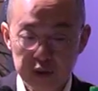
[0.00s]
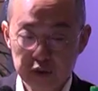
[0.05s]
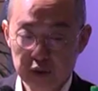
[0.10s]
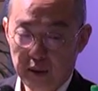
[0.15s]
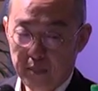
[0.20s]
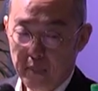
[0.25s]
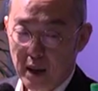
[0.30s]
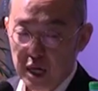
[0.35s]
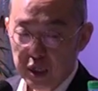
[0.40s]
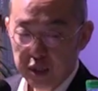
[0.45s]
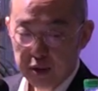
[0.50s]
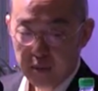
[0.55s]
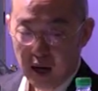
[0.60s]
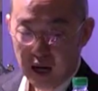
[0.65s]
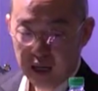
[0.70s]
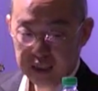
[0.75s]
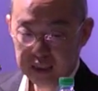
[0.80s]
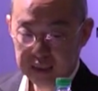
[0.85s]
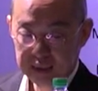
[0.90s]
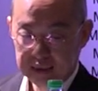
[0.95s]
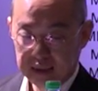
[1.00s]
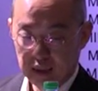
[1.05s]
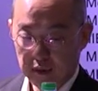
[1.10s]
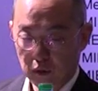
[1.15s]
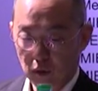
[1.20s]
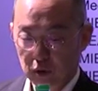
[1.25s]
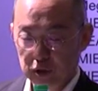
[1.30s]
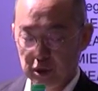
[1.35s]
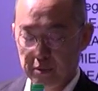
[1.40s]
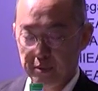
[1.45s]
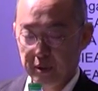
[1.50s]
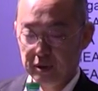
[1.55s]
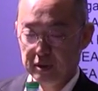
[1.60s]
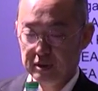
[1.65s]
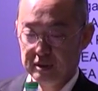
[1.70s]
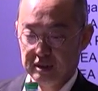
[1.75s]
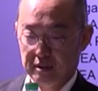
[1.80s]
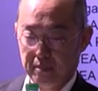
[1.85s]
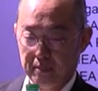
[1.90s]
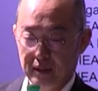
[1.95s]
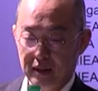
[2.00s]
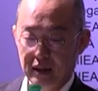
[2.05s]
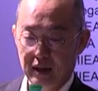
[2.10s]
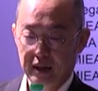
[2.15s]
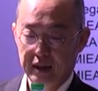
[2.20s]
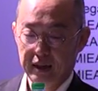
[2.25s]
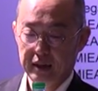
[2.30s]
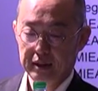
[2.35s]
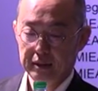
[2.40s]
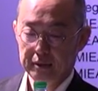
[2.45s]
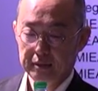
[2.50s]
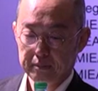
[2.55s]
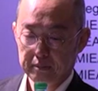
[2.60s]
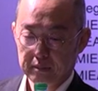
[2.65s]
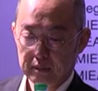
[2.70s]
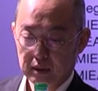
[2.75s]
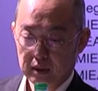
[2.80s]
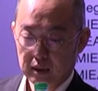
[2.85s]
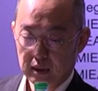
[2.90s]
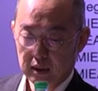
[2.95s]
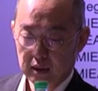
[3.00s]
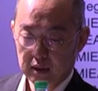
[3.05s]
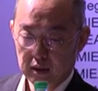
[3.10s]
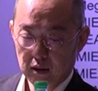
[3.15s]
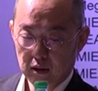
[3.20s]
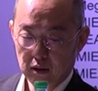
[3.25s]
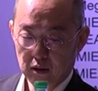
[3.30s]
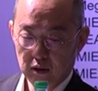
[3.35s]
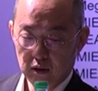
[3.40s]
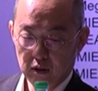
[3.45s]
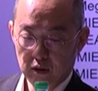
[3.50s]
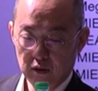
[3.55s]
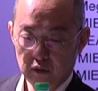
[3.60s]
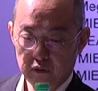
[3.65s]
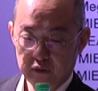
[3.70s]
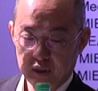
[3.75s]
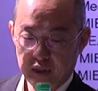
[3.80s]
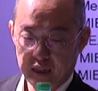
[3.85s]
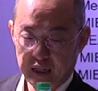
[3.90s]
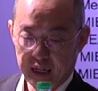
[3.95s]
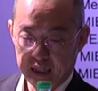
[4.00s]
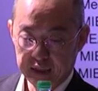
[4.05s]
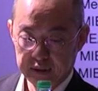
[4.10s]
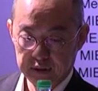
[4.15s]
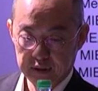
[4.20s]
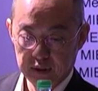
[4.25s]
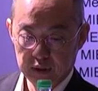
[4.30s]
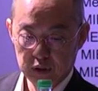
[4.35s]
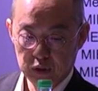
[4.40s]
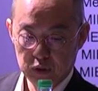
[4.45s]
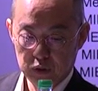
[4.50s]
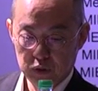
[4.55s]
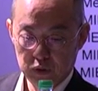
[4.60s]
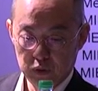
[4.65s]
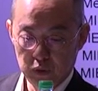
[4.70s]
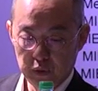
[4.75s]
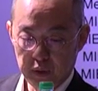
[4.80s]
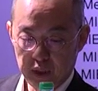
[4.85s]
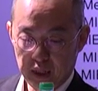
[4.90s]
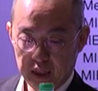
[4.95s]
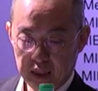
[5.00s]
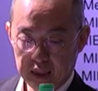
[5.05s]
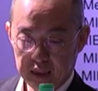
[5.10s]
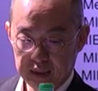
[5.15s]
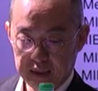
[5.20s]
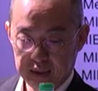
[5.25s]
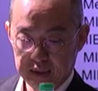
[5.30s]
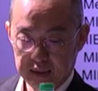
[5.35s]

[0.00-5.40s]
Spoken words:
The major markets that will contribute to supply over the next 2 years,